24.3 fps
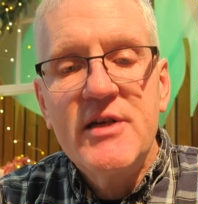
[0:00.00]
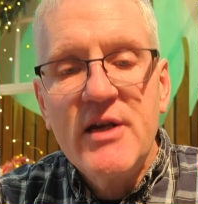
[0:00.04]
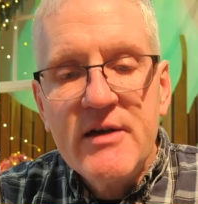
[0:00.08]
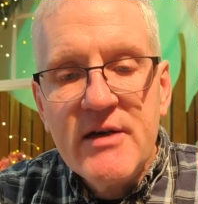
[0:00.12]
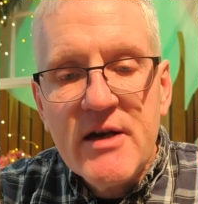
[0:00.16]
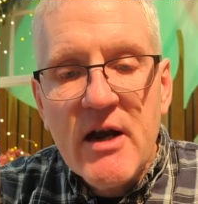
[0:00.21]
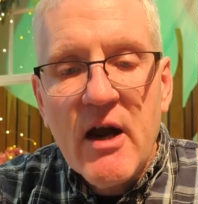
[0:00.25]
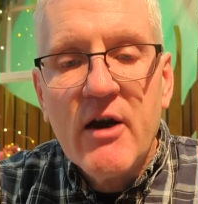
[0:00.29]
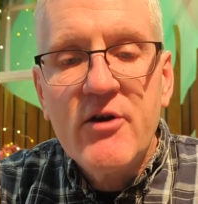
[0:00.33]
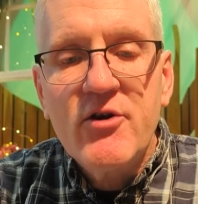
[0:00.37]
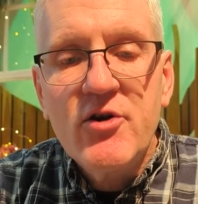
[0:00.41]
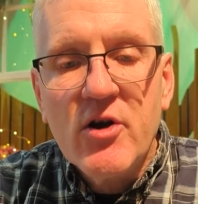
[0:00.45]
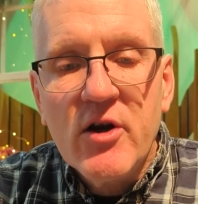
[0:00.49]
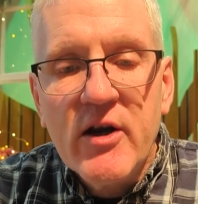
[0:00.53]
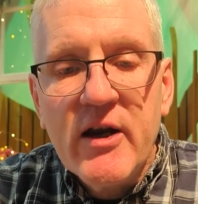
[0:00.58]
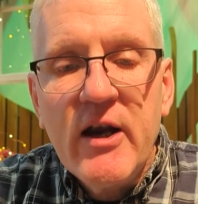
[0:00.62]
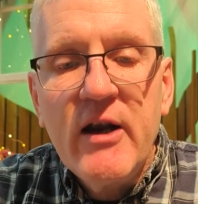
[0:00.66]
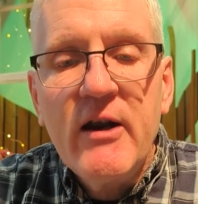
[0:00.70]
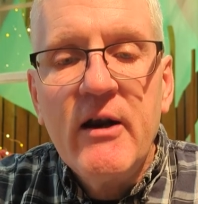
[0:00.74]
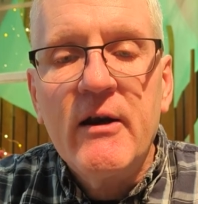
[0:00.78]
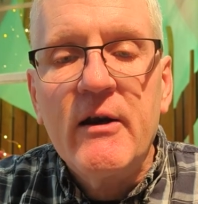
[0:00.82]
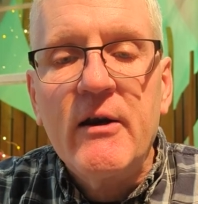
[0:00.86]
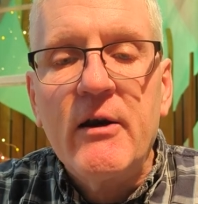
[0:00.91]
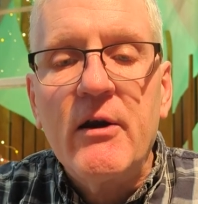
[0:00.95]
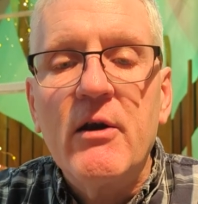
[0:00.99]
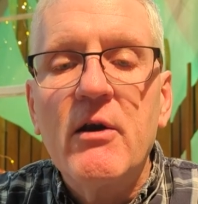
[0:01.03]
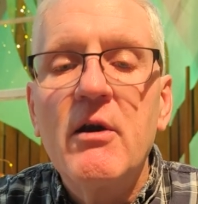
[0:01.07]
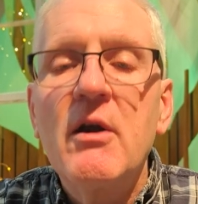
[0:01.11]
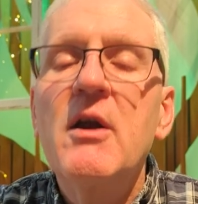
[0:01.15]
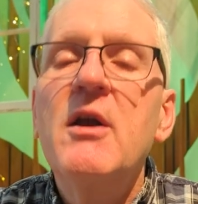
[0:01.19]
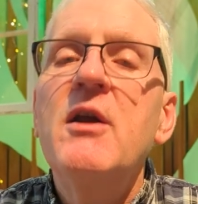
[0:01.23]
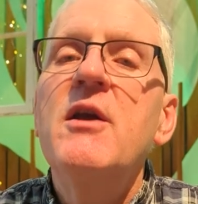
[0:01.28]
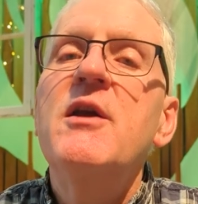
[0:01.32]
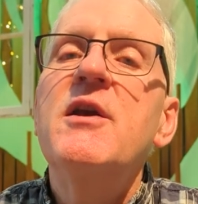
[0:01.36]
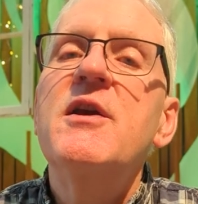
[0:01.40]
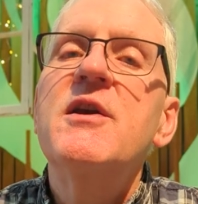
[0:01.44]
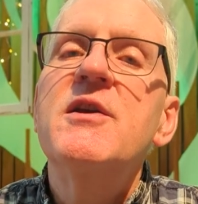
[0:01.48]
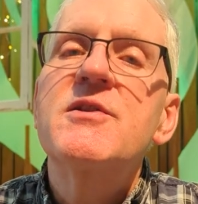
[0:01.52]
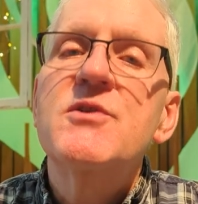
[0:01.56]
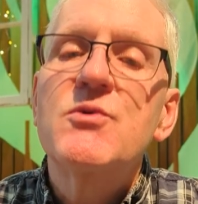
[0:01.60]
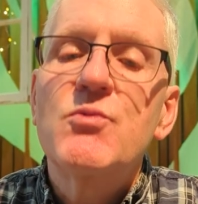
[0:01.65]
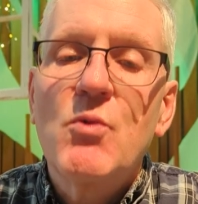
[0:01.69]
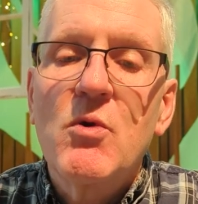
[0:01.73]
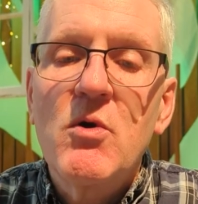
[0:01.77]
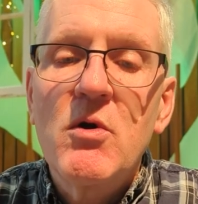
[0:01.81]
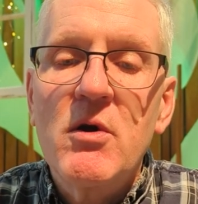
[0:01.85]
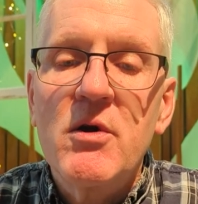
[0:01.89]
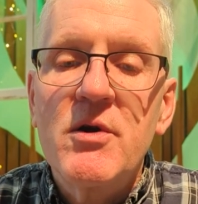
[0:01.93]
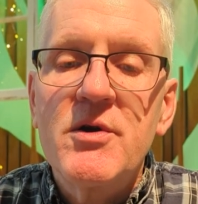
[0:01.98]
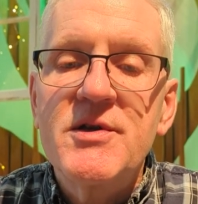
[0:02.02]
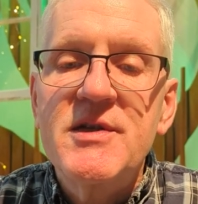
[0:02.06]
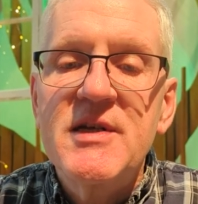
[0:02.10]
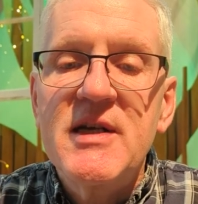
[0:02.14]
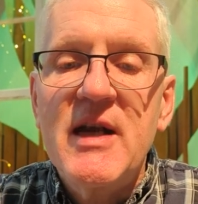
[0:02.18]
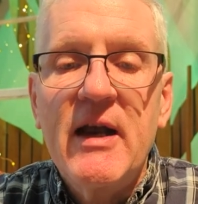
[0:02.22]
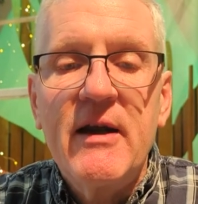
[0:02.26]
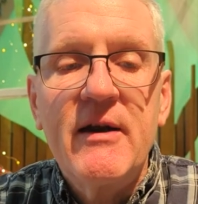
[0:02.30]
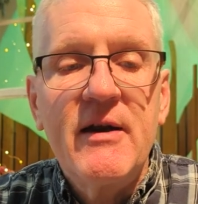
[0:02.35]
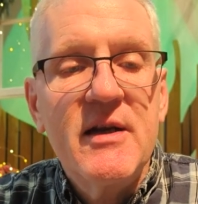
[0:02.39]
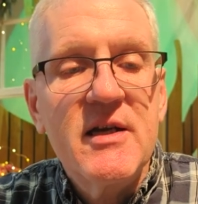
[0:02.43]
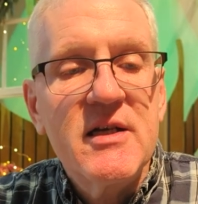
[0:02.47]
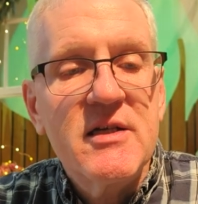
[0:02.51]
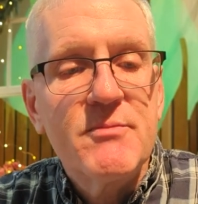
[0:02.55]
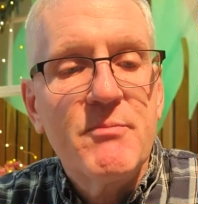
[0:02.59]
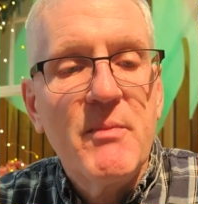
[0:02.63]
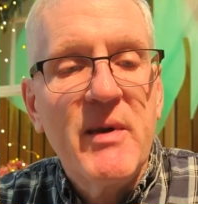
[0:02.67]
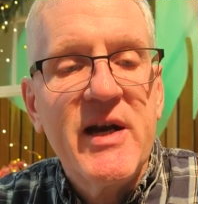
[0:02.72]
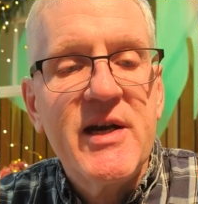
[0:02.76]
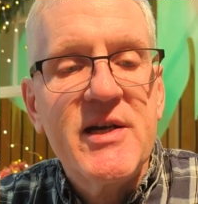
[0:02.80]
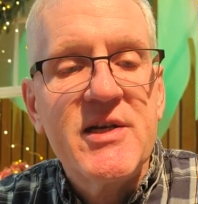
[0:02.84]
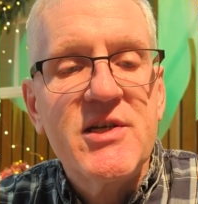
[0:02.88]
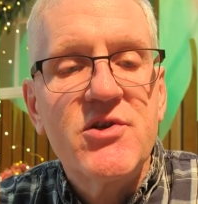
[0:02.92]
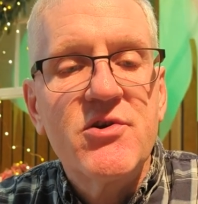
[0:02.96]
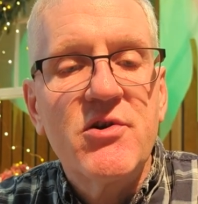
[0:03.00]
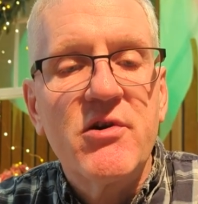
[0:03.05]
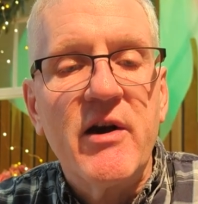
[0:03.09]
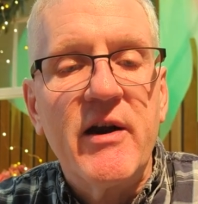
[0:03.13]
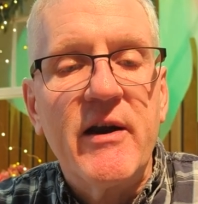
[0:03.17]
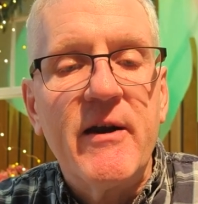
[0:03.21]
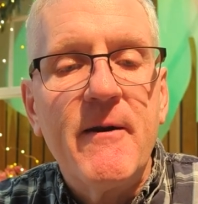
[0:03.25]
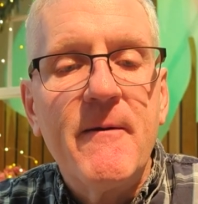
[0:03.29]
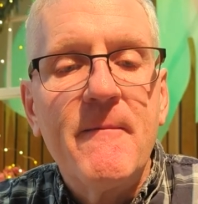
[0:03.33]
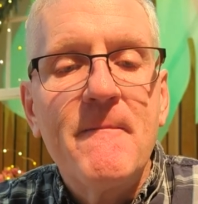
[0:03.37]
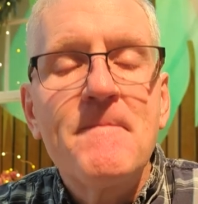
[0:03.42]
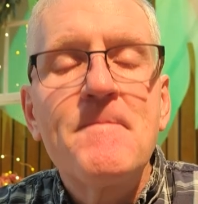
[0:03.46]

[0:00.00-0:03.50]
to Dr. King, his words, and his ministry.